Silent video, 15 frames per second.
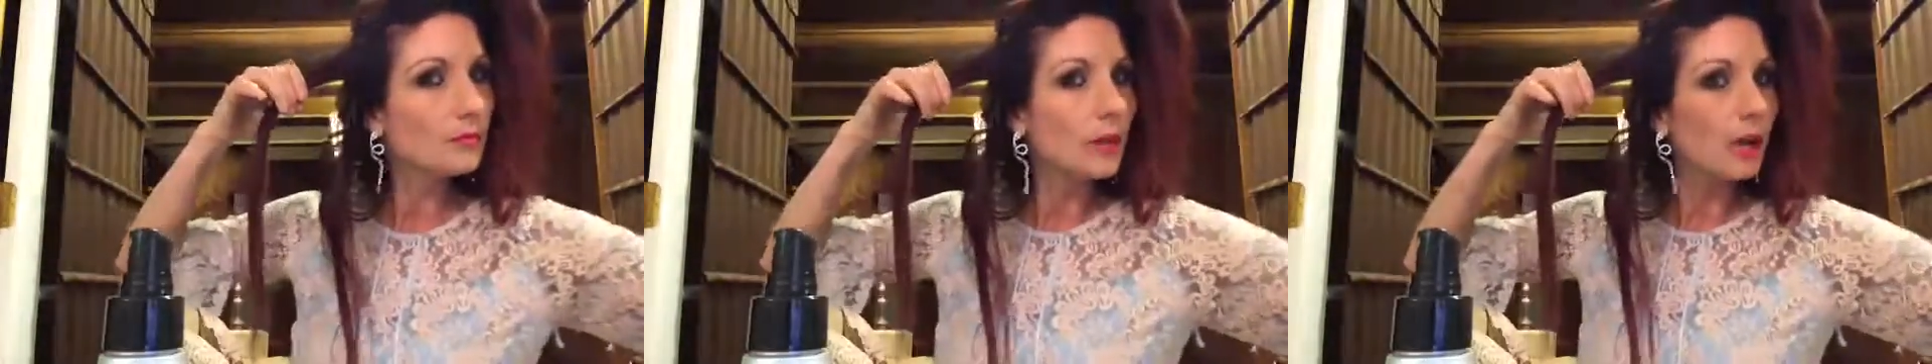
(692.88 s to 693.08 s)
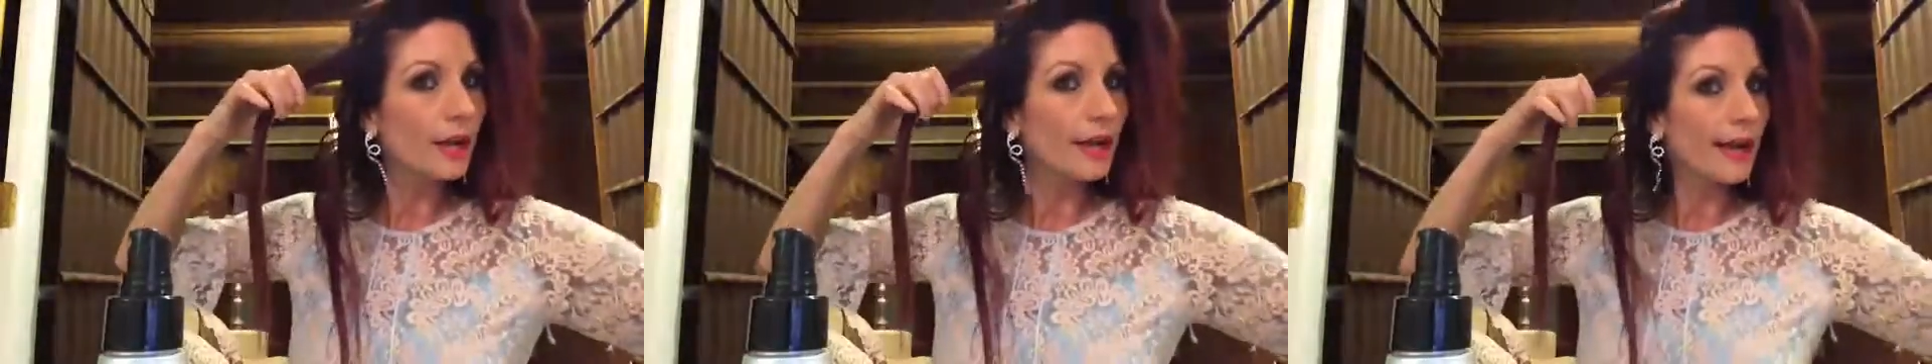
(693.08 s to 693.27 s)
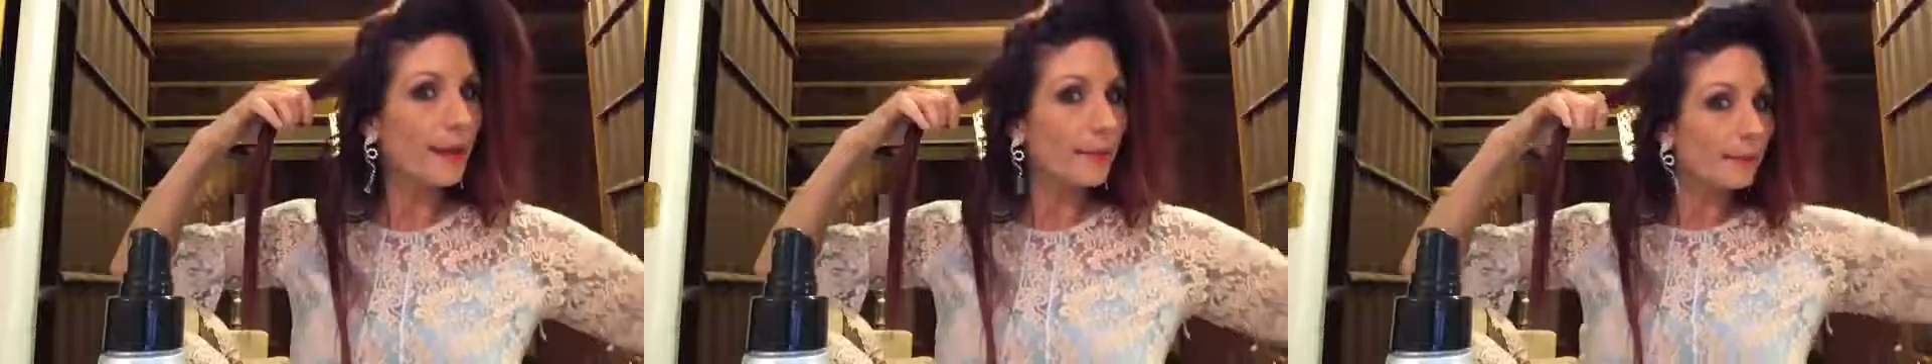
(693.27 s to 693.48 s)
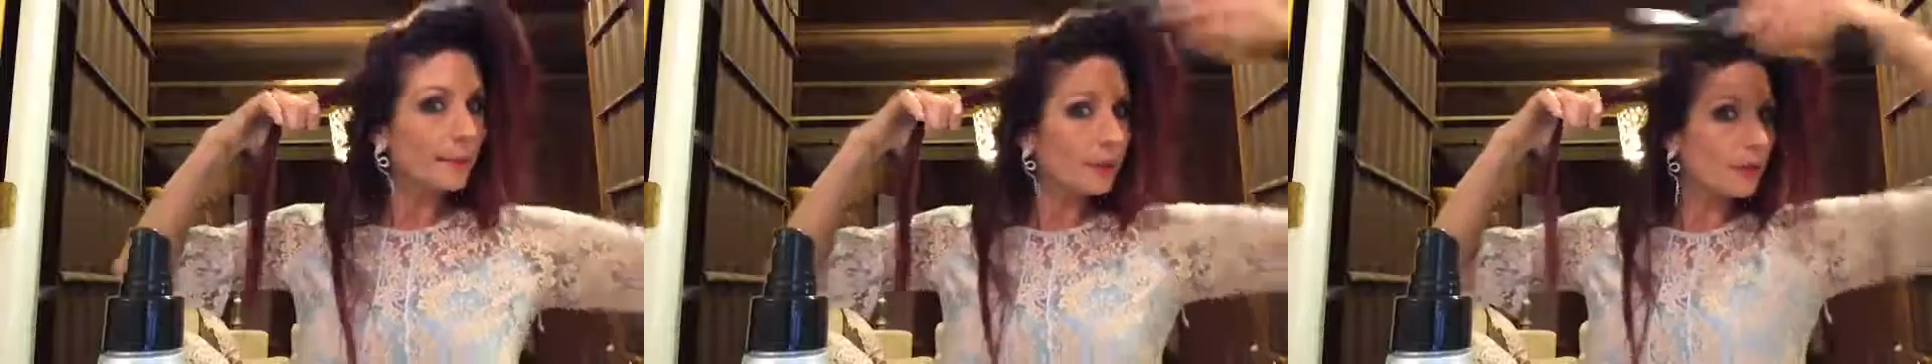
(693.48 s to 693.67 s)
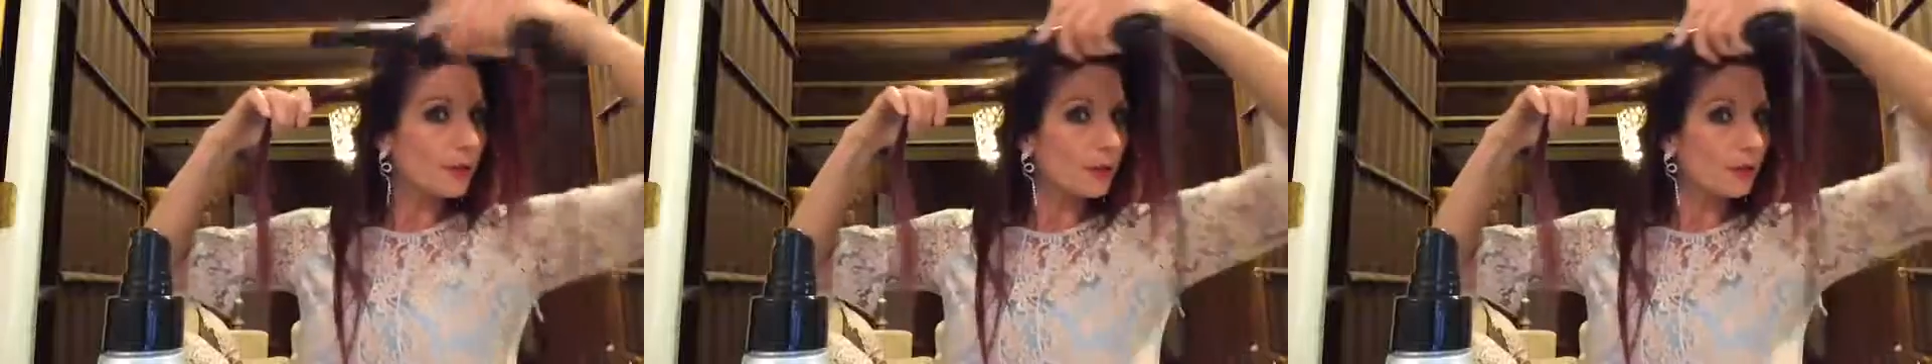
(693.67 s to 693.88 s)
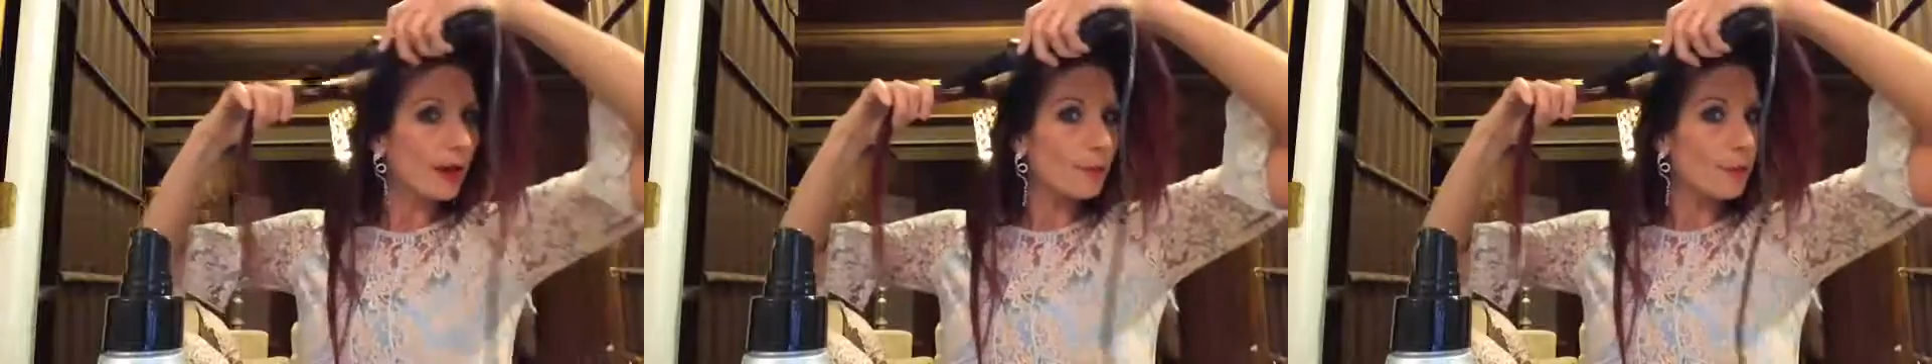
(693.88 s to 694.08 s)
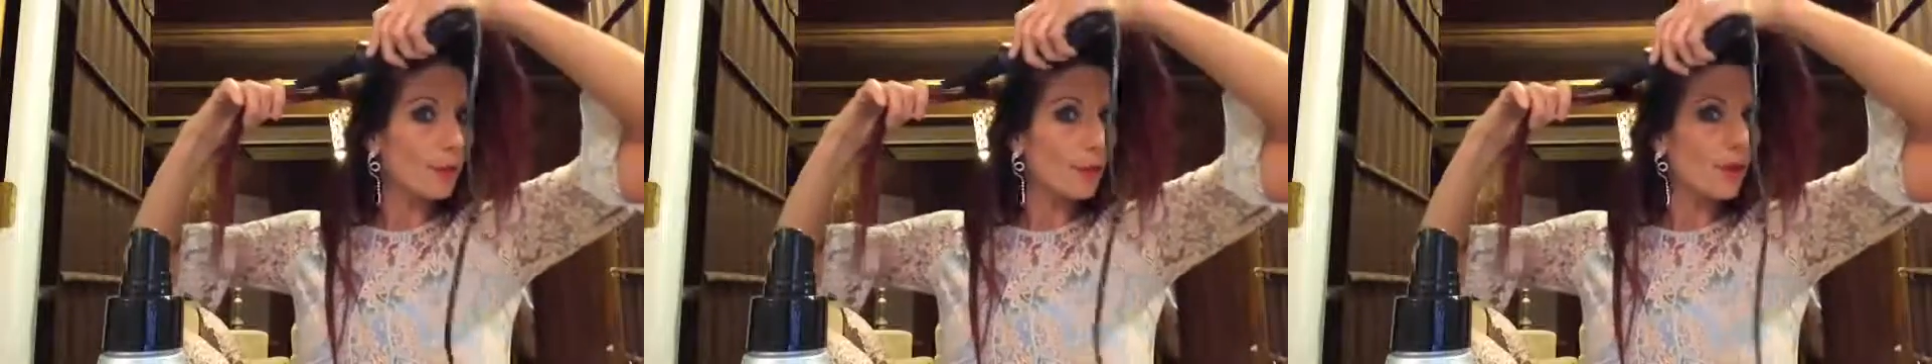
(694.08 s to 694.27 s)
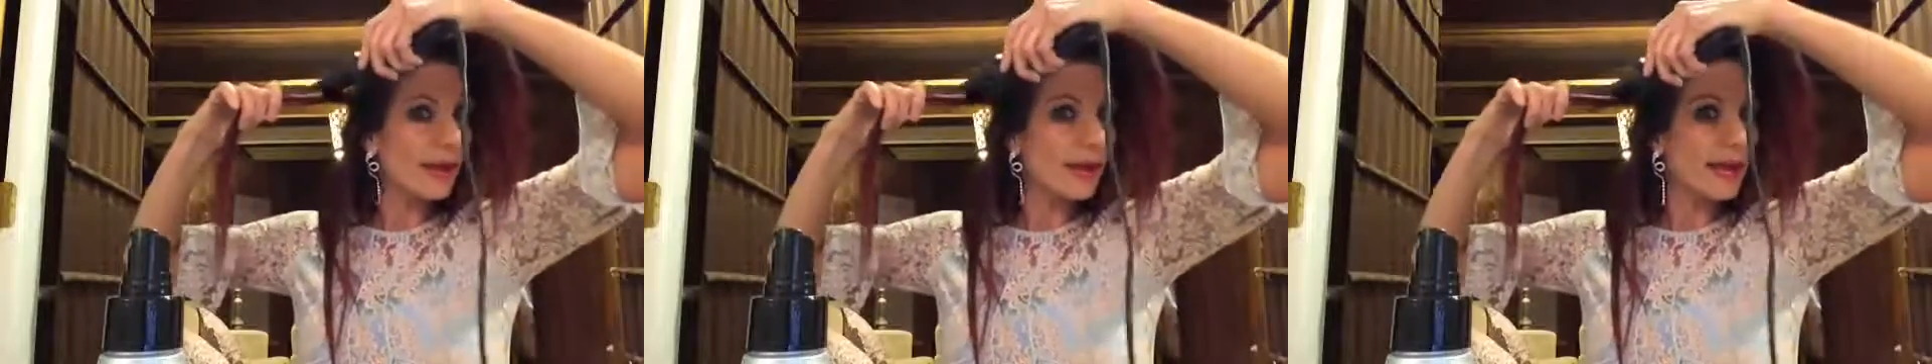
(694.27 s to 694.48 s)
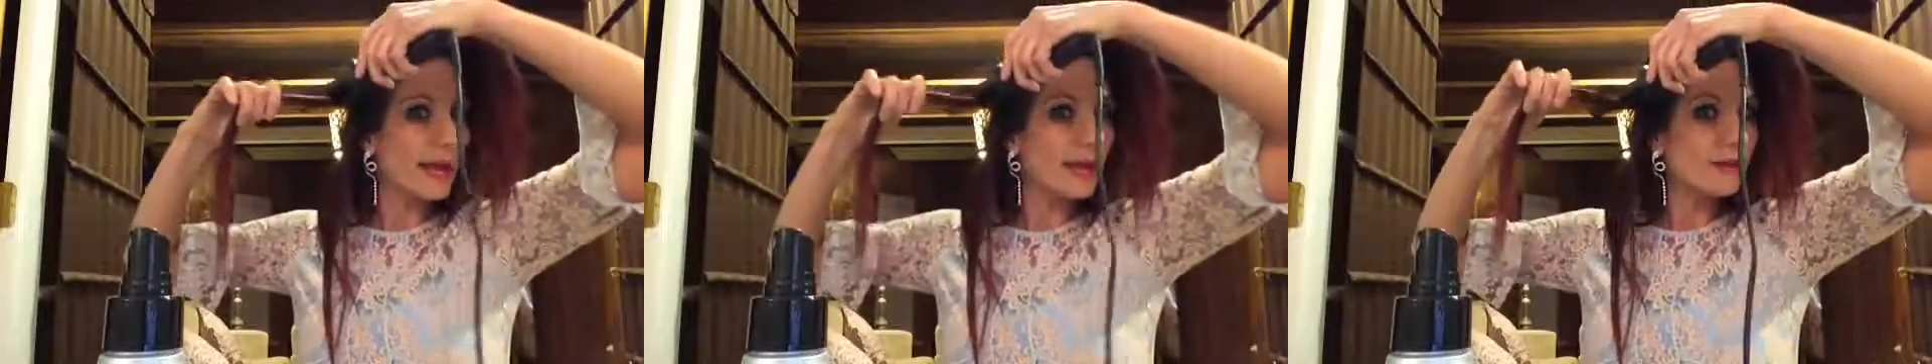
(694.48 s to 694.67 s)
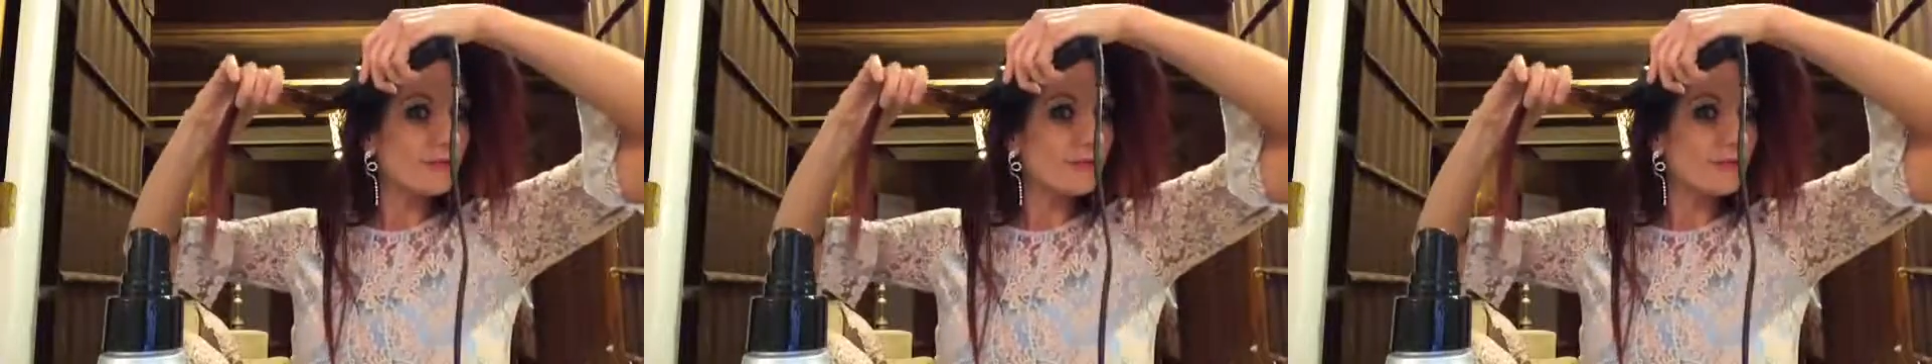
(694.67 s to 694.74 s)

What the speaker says: Okay, you're going to wrap away